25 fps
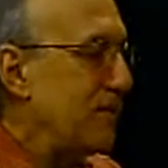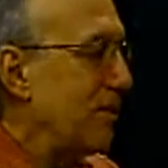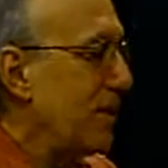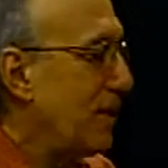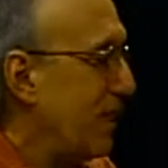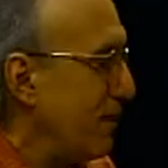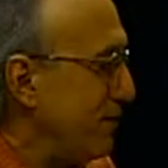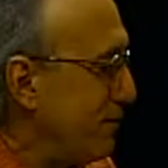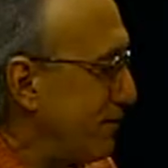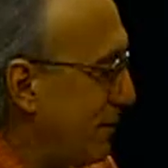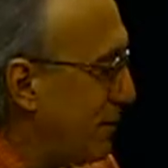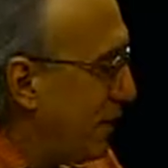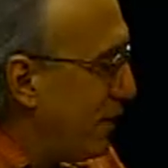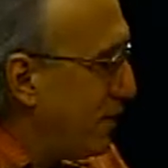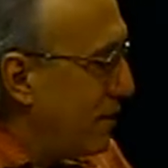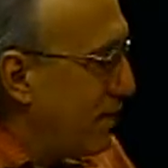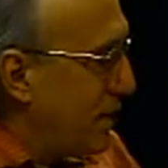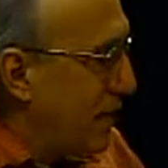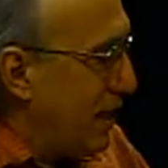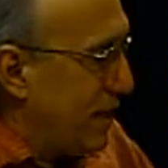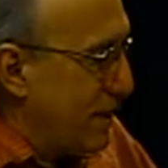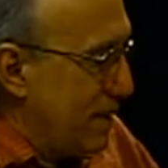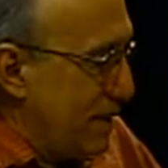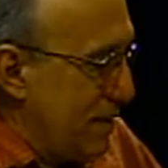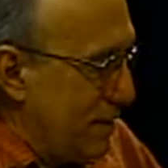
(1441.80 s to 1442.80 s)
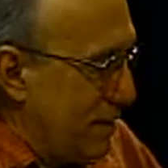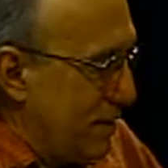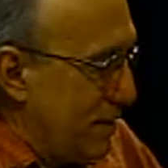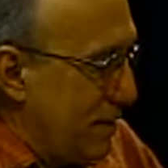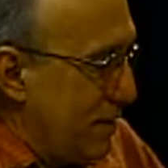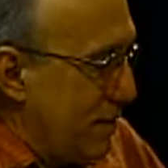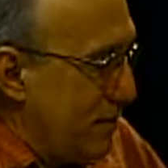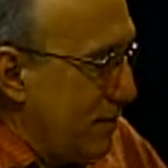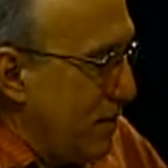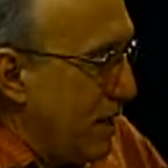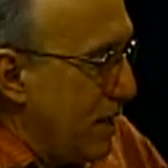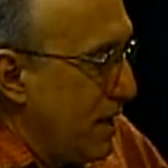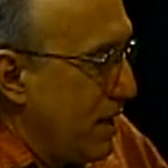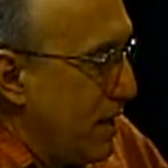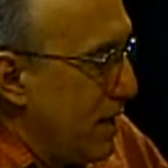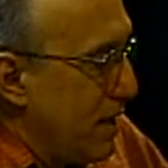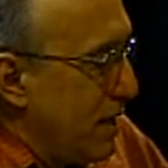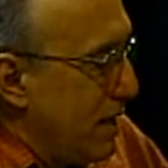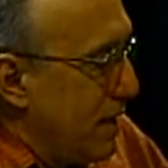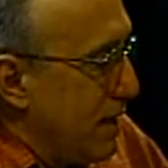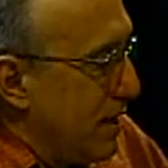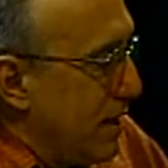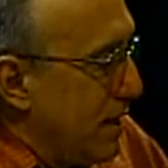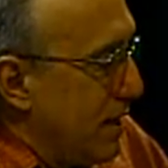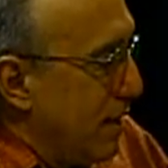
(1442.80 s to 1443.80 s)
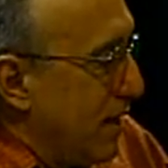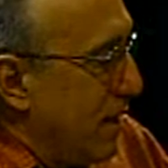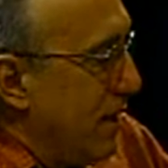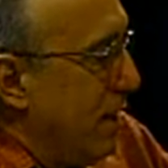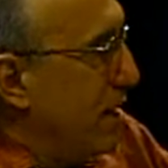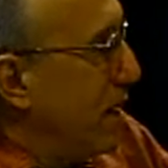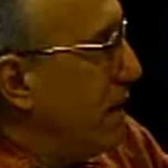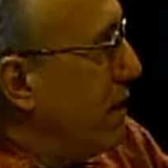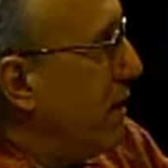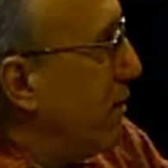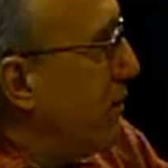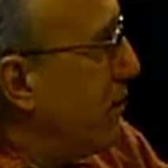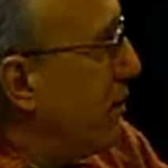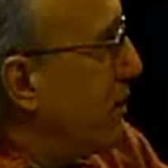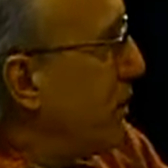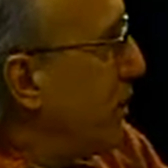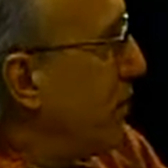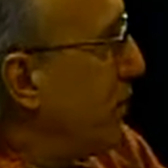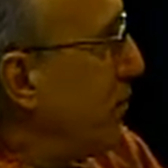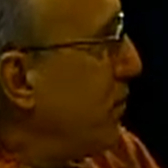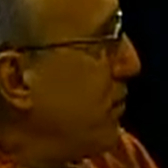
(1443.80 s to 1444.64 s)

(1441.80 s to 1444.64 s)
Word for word: left. All right. Uh, uh, any other things